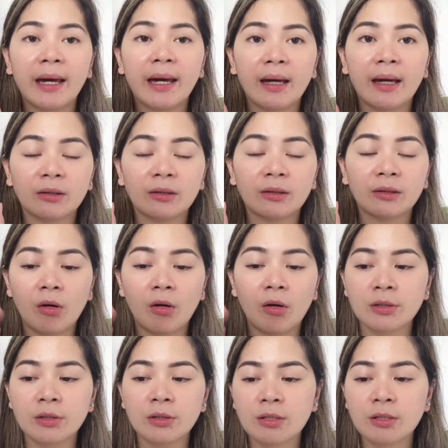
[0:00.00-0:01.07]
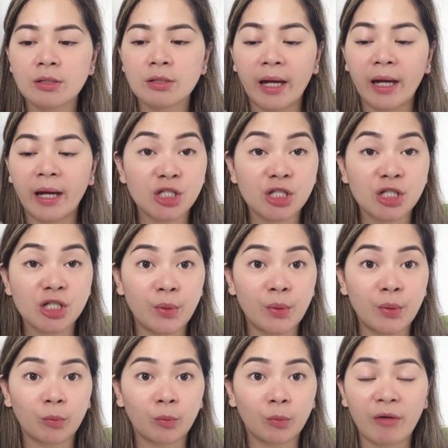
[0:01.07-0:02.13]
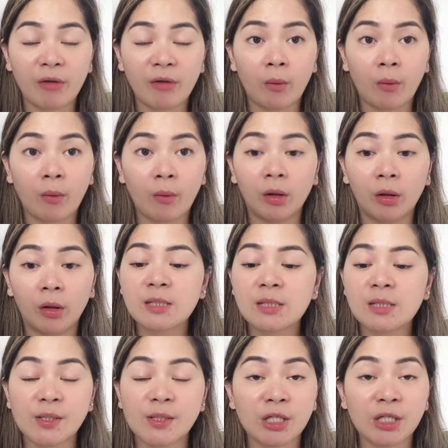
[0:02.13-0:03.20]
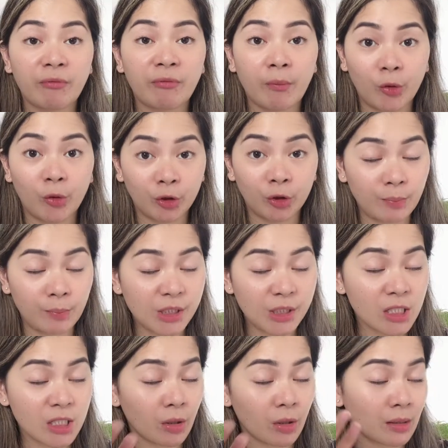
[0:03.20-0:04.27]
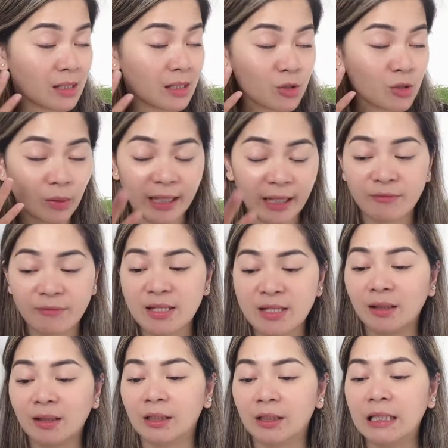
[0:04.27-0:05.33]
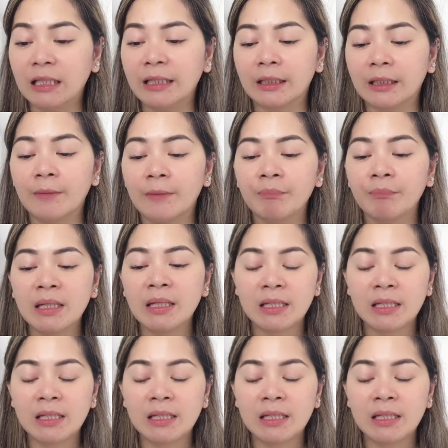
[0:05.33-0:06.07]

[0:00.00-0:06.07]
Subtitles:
And also, I can just bring it whenever I want, especially if I'm going to the beaches, as what I have said earlier.